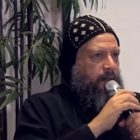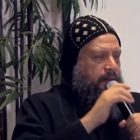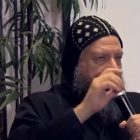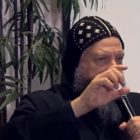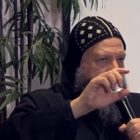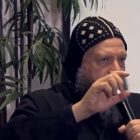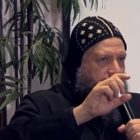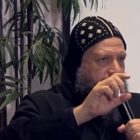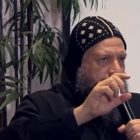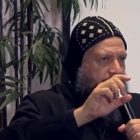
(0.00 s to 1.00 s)
This sin
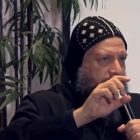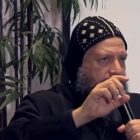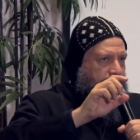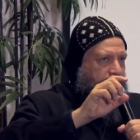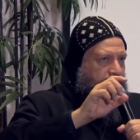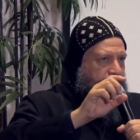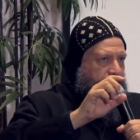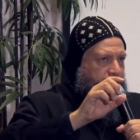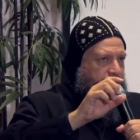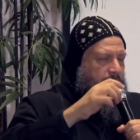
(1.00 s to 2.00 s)

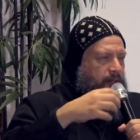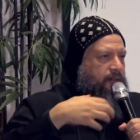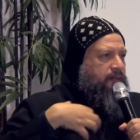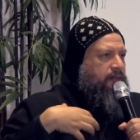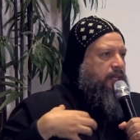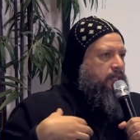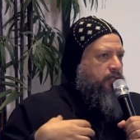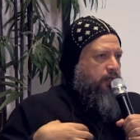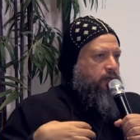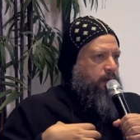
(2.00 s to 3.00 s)
is a
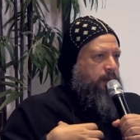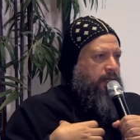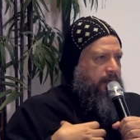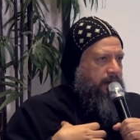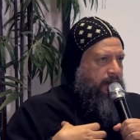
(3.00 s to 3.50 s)
stranger to me.